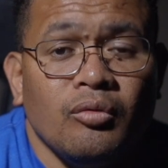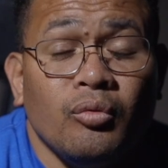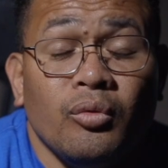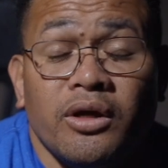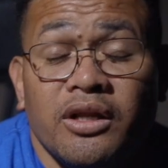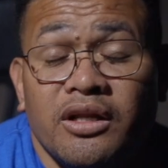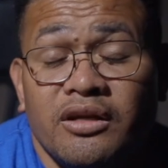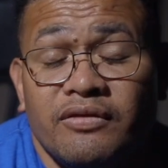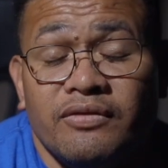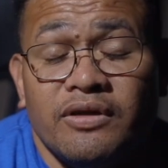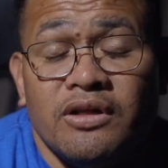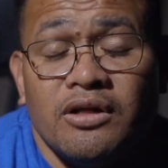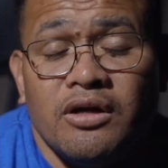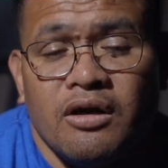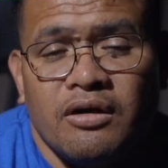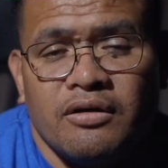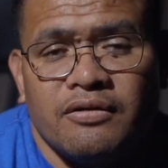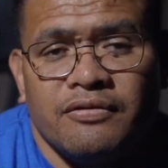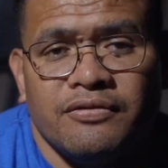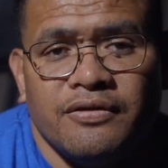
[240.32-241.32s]
wedding
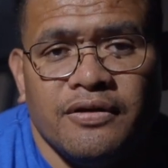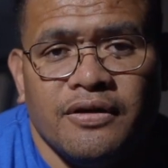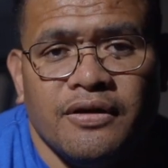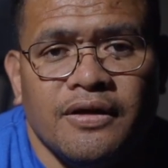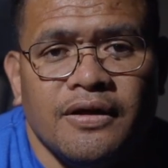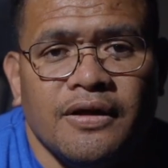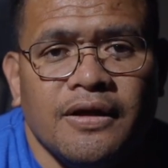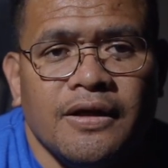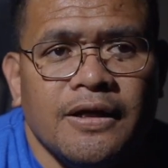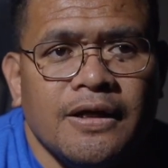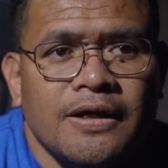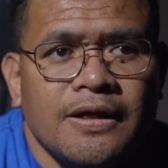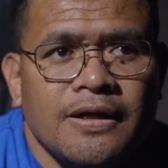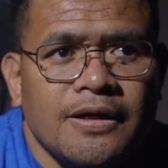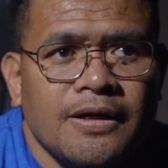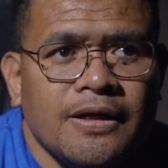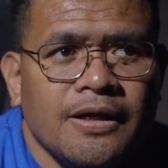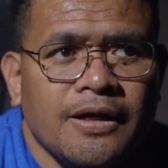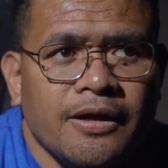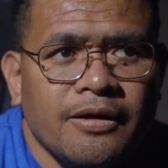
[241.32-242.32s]
videography
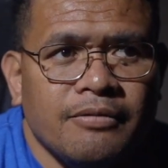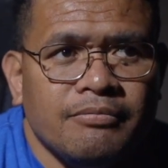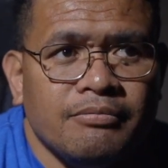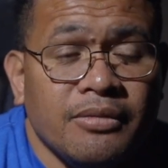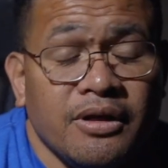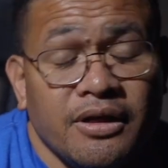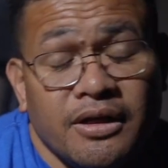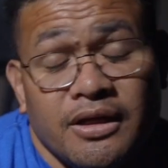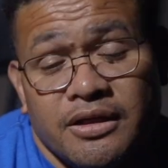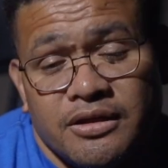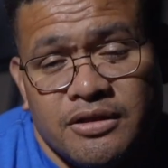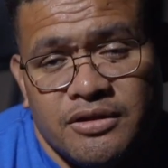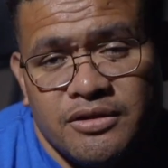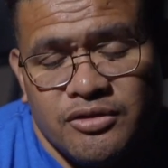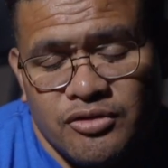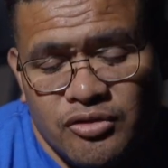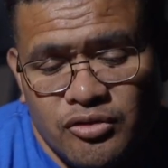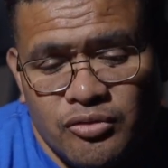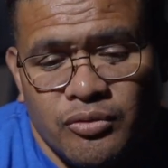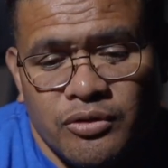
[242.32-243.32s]
um,
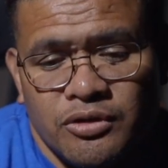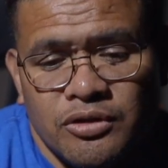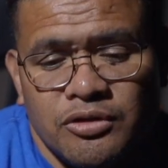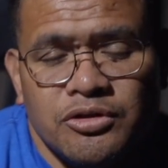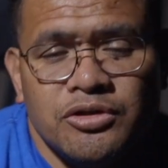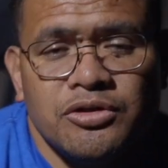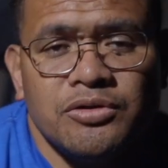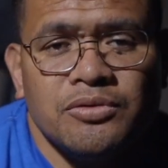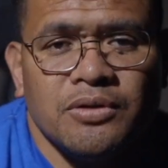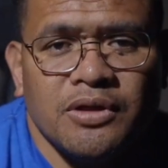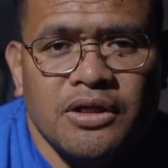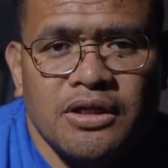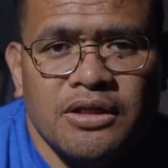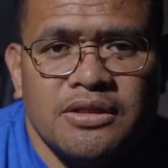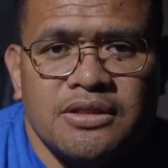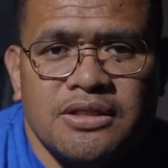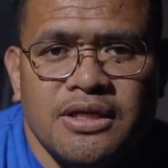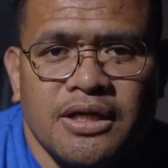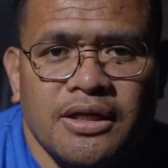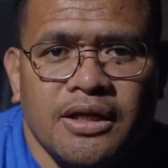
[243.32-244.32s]
unless you want to shoot in
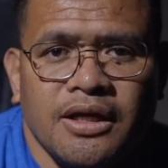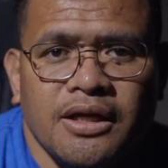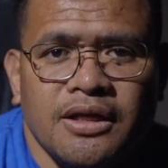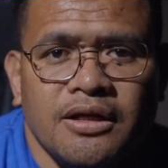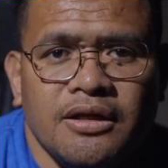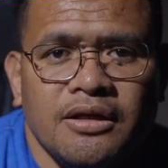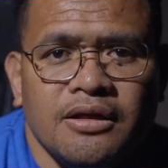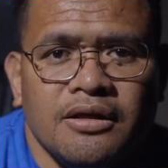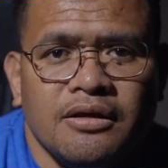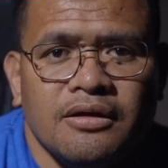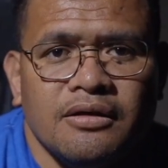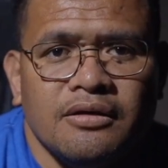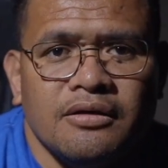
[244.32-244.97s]
1080.